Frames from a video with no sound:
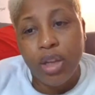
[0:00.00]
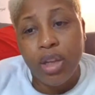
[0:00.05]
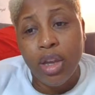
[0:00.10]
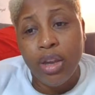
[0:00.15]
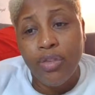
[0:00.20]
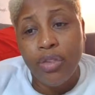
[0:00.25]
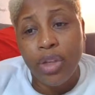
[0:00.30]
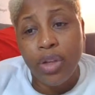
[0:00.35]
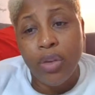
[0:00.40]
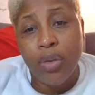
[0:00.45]

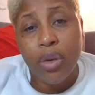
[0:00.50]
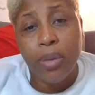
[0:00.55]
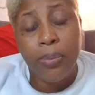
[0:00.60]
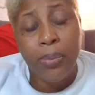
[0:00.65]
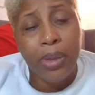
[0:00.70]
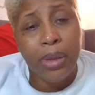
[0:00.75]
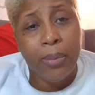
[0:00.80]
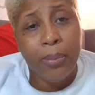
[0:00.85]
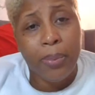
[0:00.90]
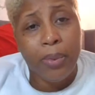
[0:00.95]
loving on
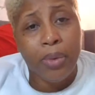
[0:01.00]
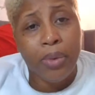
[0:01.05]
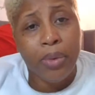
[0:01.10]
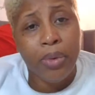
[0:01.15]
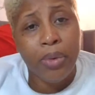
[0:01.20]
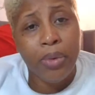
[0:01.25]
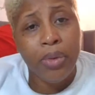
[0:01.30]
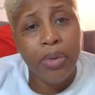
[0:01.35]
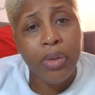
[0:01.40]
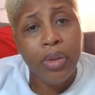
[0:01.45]

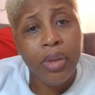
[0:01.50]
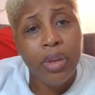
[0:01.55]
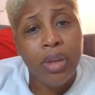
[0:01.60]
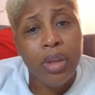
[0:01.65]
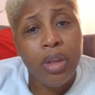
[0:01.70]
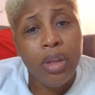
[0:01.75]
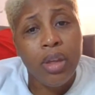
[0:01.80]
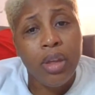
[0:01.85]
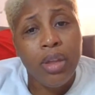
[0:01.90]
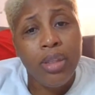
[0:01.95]
people
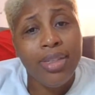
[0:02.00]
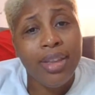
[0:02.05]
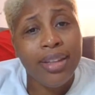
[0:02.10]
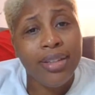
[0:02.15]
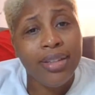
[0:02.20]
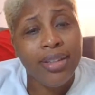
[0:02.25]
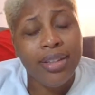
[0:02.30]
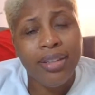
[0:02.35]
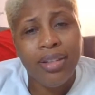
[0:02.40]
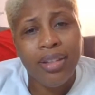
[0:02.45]

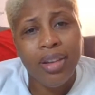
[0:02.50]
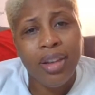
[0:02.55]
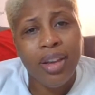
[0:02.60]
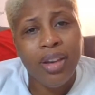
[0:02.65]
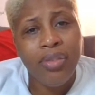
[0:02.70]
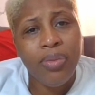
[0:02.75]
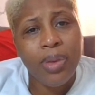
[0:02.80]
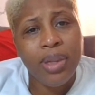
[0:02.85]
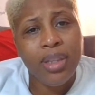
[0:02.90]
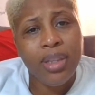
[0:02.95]
that didn't
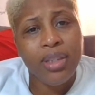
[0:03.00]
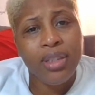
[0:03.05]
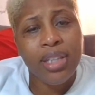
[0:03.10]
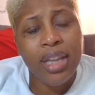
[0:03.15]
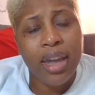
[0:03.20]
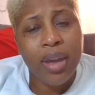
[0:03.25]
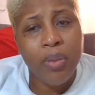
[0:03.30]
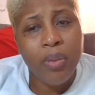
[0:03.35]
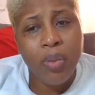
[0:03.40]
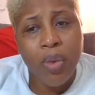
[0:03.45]
love me the
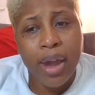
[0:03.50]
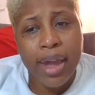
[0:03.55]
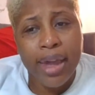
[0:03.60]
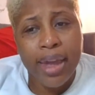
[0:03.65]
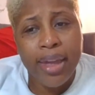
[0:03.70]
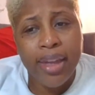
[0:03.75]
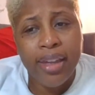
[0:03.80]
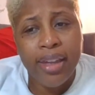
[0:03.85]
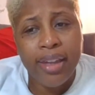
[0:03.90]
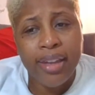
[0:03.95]
same
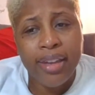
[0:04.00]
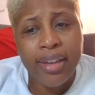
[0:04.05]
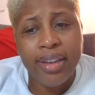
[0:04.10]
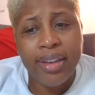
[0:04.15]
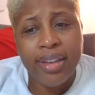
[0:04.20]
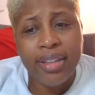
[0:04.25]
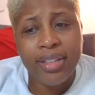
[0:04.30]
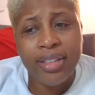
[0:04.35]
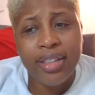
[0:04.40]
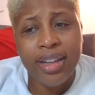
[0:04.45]
way.
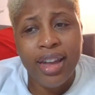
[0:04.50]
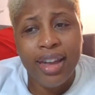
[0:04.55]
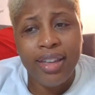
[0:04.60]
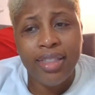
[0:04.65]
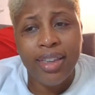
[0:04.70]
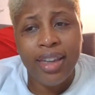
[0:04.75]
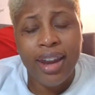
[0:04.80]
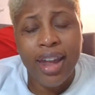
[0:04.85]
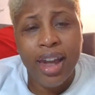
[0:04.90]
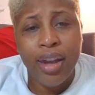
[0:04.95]
It's
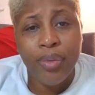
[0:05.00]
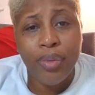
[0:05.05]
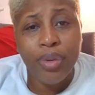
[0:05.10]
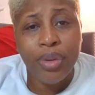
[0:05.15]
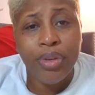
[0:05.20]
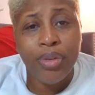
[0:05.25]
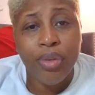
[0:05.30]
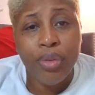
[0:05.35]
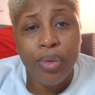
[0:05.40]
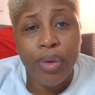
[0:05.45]
not that I
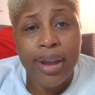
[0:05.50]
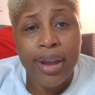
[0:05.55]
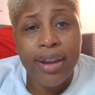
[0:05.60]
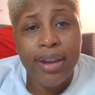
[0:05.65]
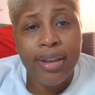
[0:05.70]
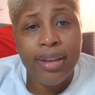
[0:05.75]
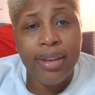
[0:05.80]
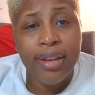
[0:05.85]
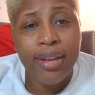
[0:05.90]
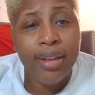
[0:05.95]

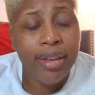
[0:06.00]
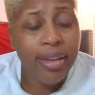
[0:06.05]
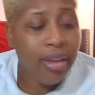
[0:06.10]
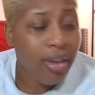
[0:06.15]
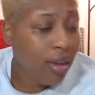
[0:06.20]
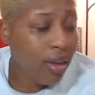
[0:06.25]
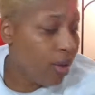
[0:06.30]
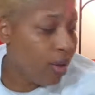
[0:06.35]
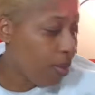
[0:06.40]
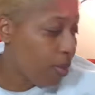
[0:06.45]
regret it,
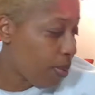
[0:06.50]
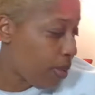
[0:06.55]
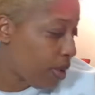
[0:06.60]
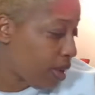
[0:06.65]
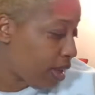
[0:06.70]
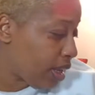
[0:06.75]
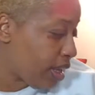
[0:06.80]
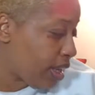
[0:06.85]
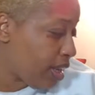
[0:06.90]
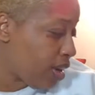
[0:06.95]

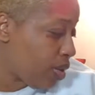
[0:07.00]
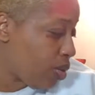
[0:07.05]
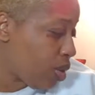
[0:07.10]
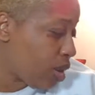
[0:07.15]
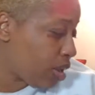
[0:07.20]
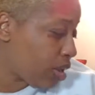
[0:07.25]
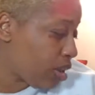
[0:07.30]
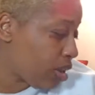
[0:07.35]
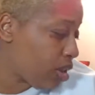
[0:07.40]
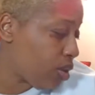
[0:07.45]
but it
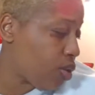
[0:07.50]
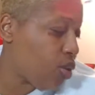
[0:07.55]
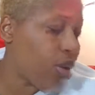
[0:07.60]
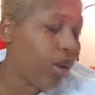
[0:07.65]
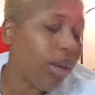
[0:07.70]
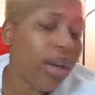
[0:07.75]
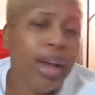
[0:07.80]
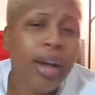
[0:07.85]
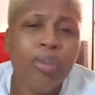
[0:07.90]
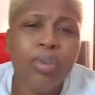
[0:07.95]
wasn't
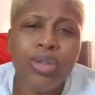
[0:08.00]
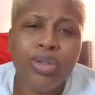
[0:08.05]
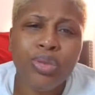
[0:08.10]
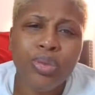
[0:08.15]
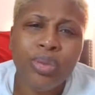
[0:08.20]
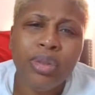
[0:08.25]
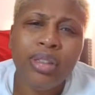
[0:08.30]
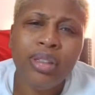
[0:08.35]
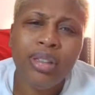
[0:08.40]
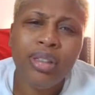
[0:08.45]
what I was
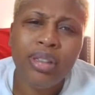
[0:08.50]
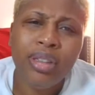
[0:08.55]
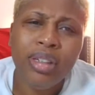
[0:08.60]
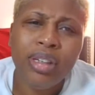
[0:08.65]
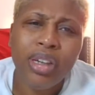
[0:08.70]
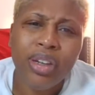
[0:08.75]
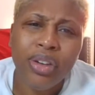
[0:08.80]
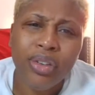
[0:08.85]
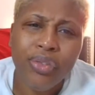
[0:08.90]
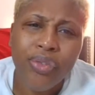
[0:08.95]
really
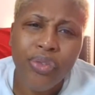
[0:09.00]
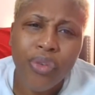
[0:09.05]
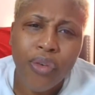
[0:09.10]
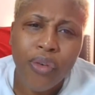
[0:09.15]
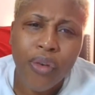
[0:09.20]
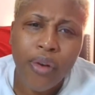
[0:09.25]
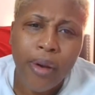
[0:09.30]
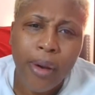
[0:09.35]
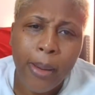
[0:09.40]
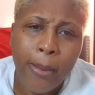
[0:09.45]
looking
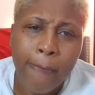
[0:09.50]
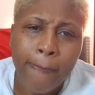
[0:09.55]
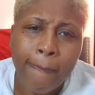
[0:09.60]
for.